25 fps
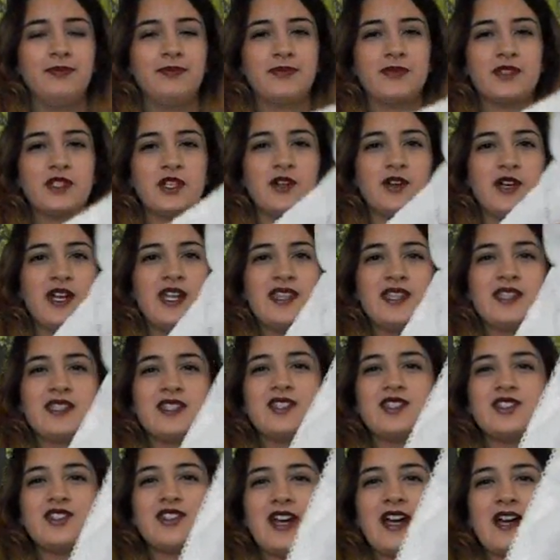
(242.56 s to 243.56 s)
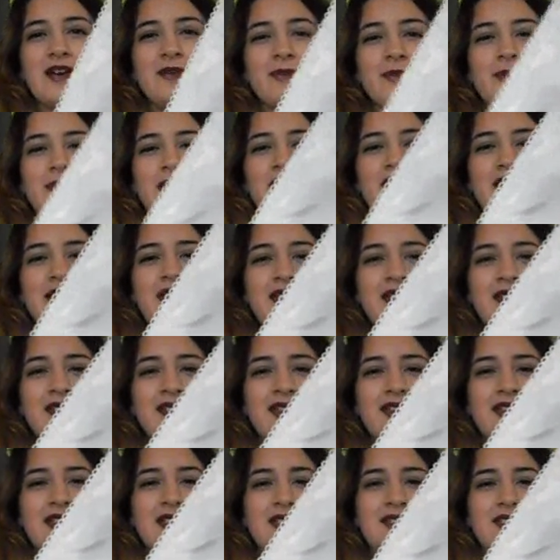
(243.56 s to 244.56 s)
sorry, the strap
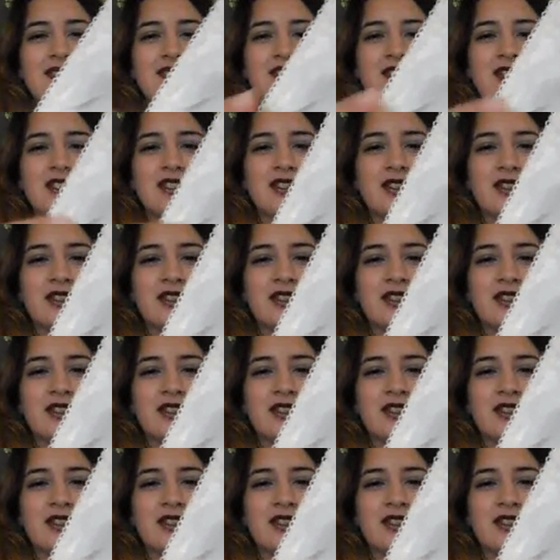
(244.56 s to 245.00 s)
is just